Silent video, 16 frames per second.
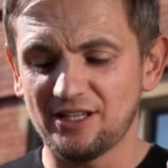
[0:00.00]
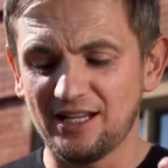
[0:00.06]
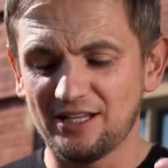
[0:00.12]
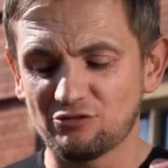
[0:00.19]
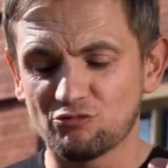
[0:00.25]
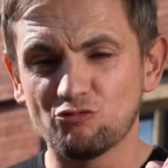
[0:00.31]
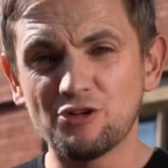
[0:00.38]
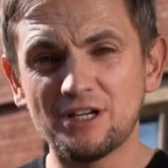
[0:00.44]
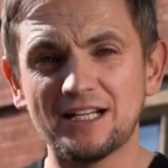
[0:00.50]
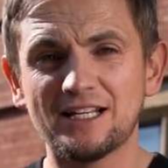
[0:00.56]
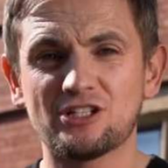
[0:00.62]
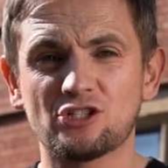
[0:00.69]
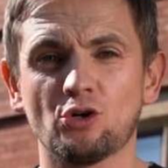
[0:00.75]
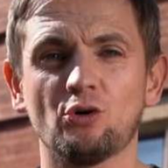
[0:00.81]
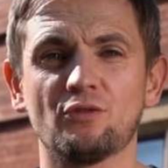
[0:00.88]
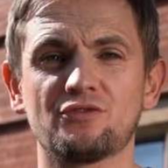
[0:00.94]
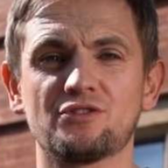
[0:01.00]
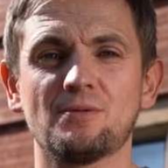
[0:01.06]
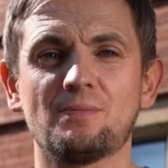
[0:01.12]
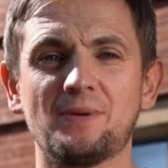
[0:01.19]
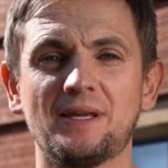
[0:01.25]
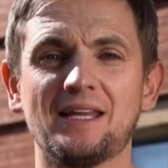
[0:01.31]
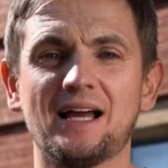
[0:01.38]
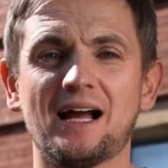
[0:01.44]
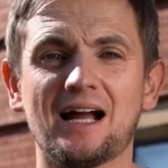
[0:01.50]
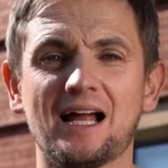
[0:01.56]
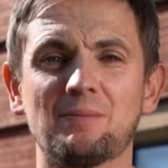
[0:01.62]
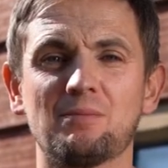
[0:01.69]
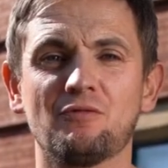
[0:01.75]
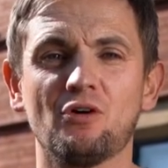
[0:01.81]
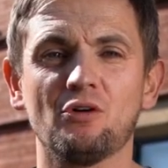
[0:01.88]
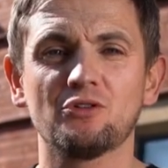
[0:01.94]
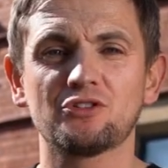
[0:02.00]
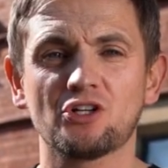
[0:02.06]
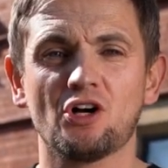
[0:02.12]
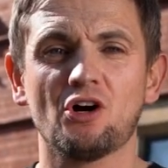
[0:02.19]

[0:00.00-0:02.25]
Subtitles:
It's really tough to beat Hypervolt's